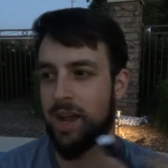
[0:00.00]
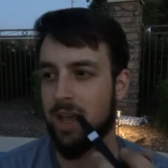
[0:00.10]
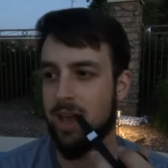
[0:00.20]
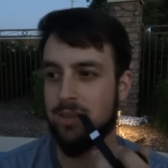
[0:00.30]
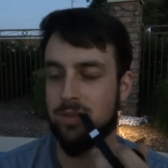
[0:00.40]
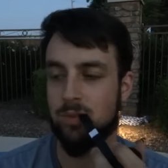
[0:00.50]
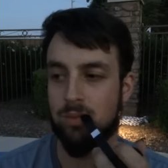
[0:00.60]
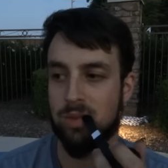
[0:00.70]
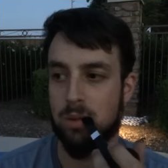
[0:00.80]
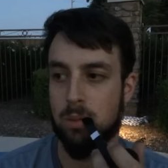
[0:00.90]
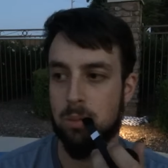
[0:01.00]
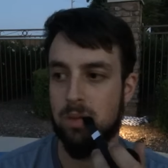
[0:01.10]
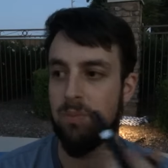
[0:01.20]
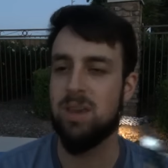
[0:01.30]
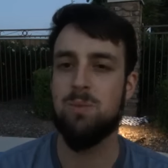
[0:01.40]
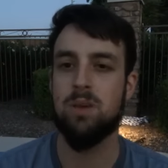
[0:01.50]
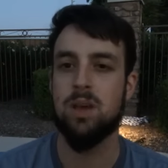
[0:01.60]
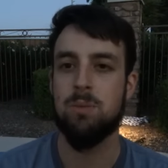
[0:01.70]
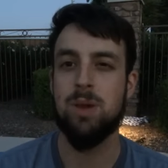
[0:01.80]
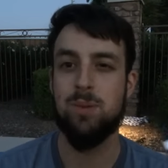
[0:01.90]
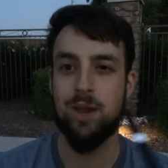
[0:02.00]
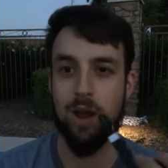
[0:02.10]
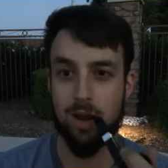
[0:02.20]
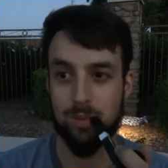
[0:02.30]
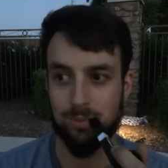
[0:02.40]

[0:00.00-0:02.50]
I guess. P PPR. What